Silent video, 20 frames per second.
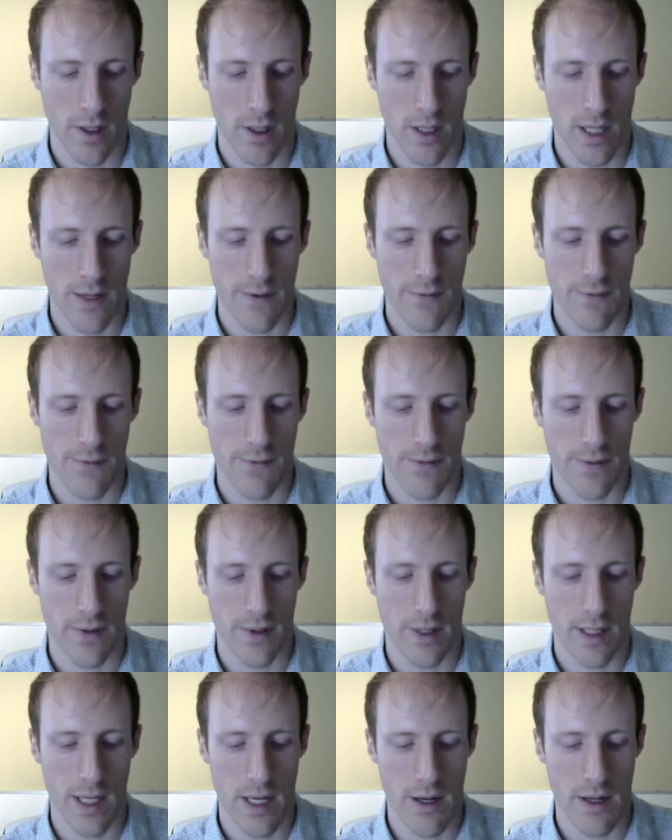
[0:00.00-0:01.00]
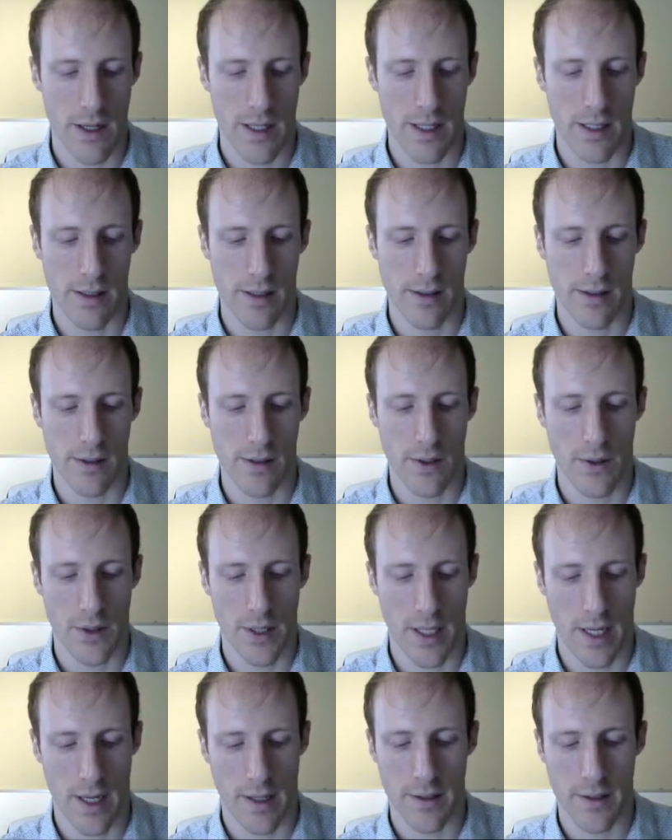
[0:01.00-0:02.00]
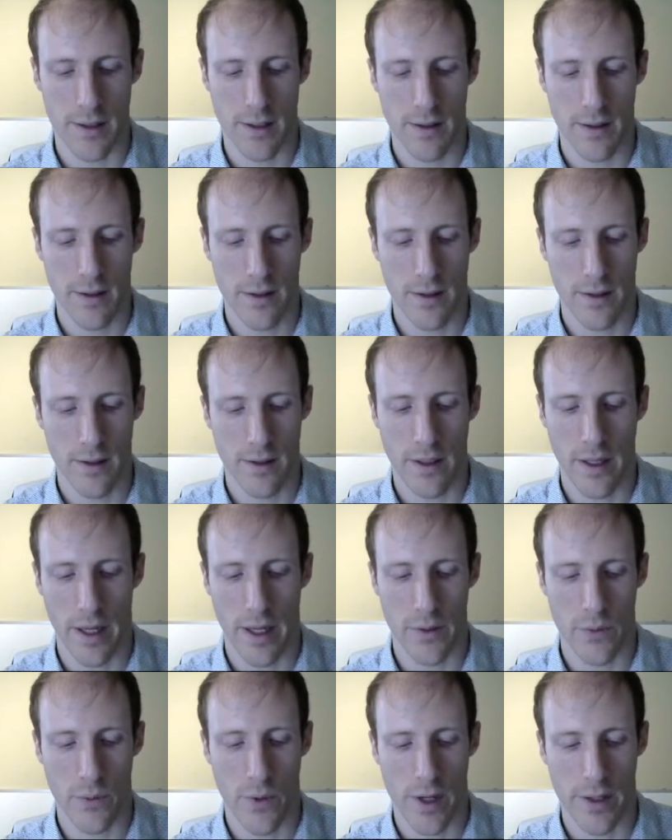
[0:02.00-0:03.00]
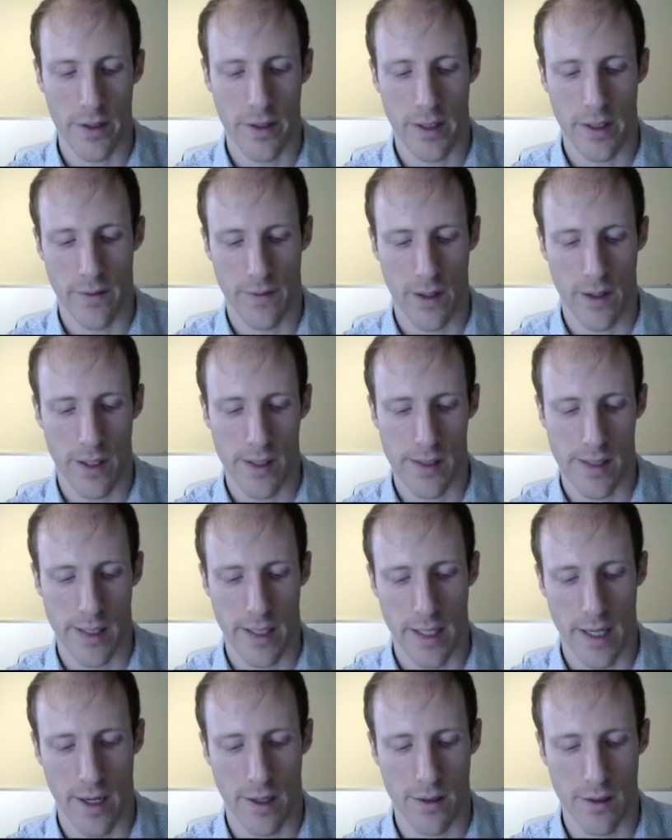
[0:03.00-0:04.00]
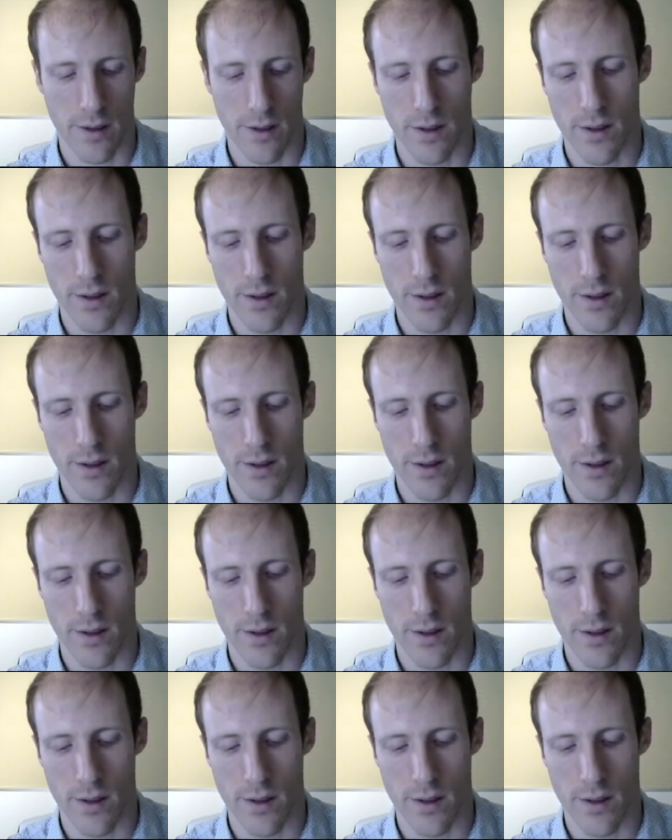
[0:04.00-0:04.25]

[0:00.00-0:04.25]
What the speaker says: if there is no connection, and 1 if there is a connection.